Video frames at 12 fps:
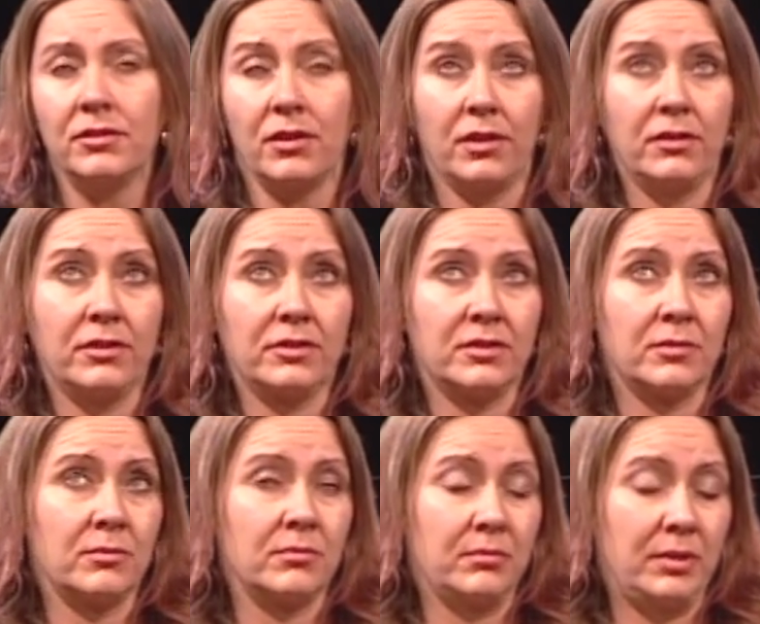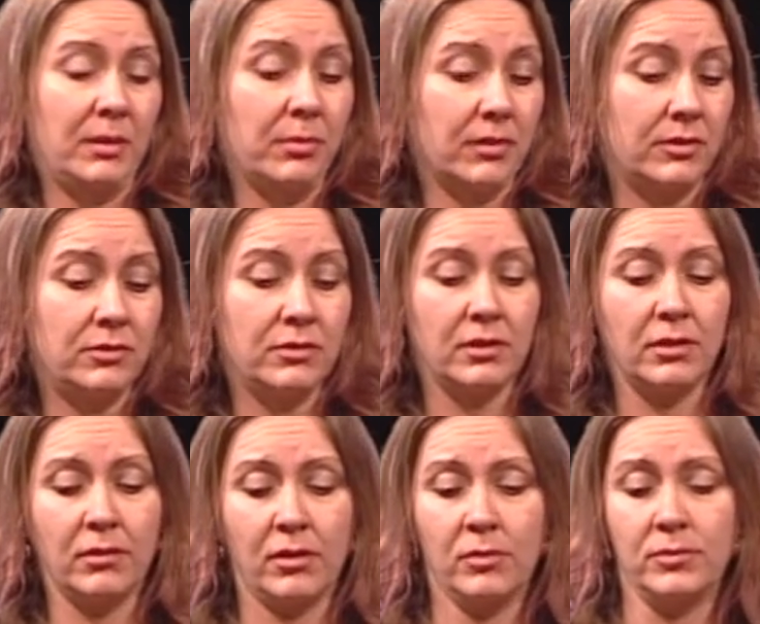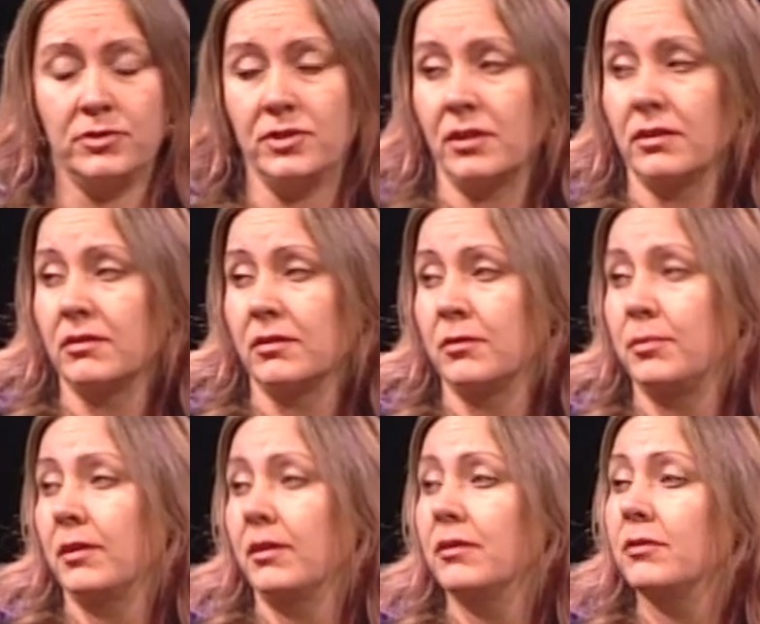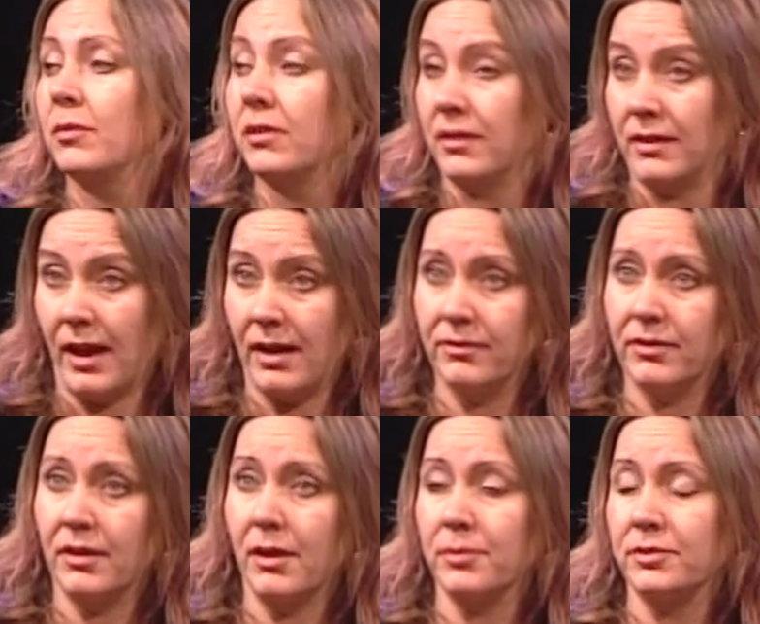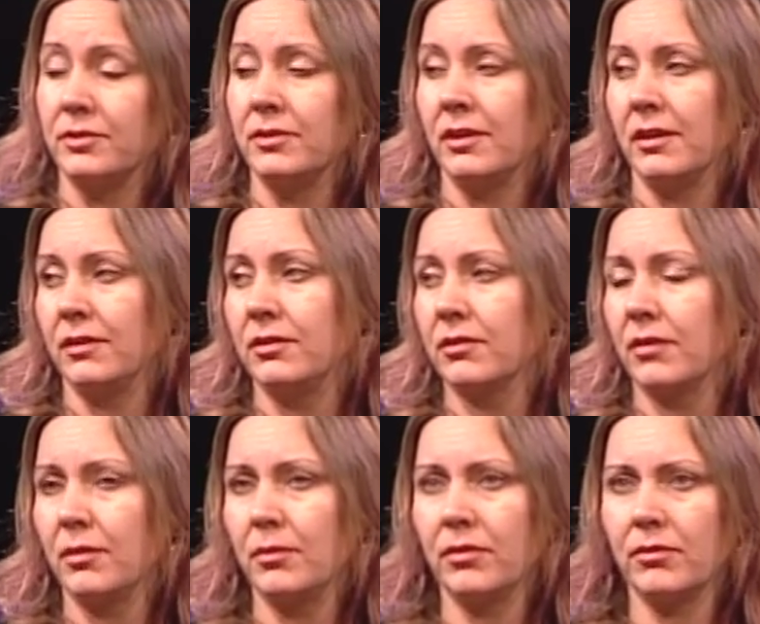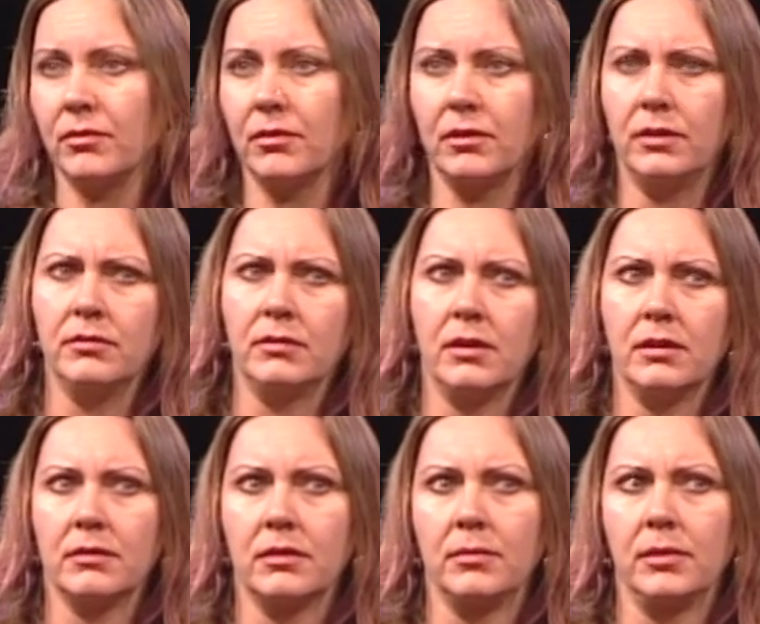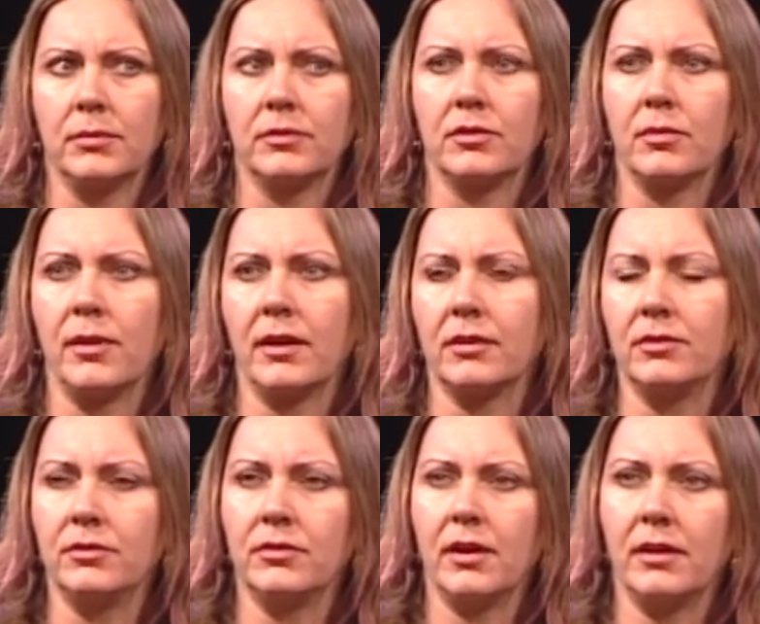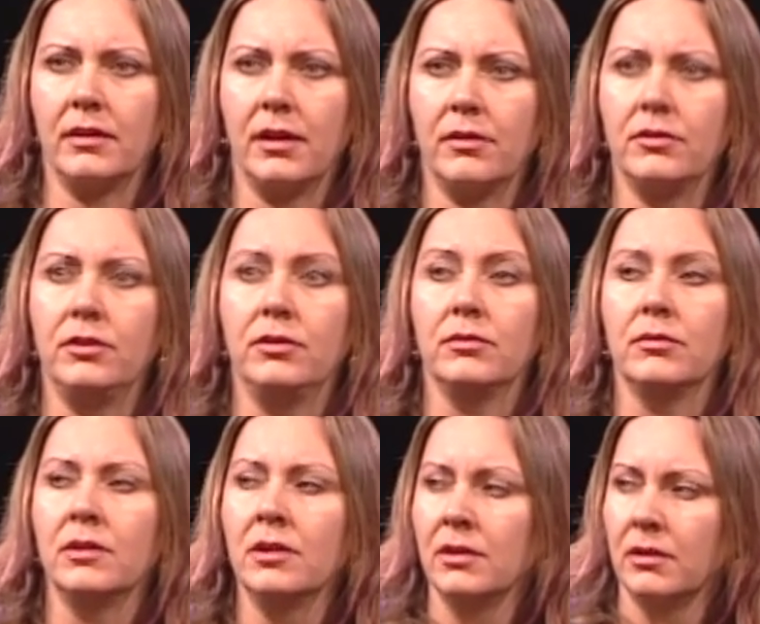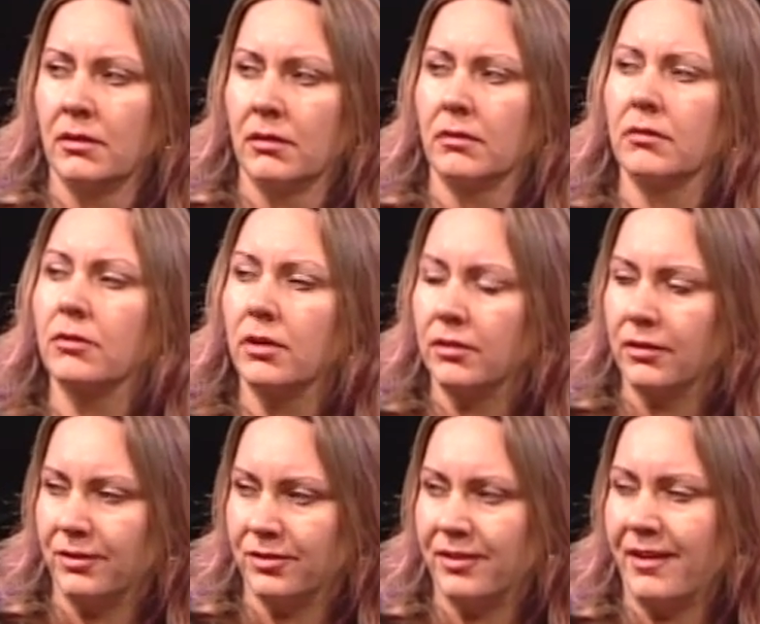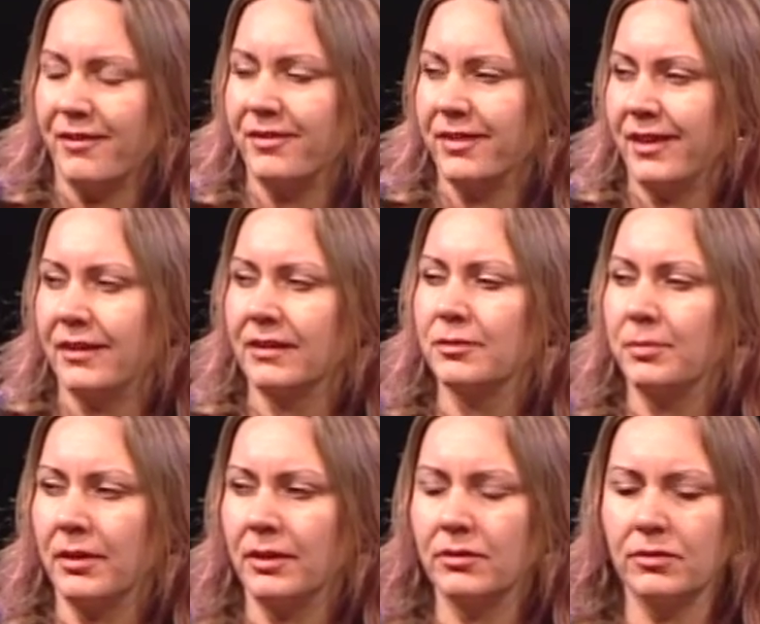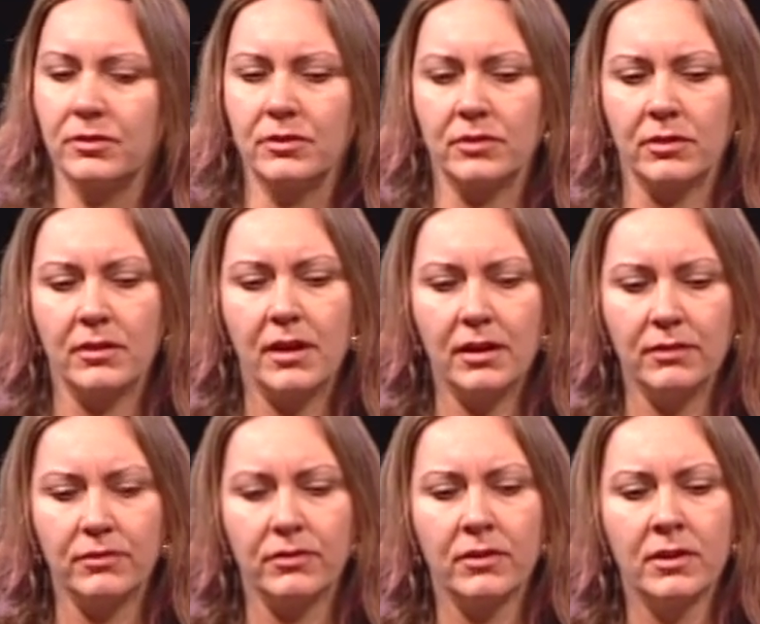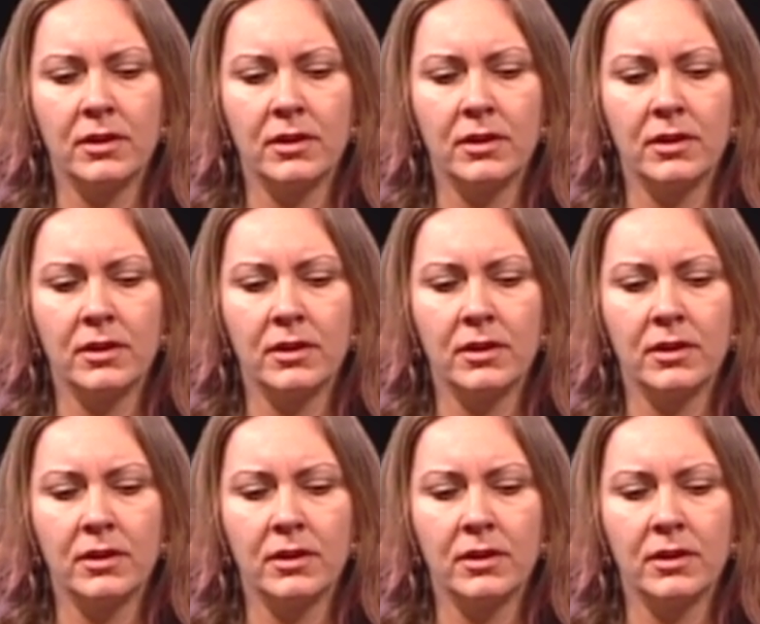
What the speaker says: are there some people that you can go home and share this experience with and have the opportunity to integrate with, or are you not going to be able to go back and do that? And how do you cradle yourself in that experience? So there's a lot of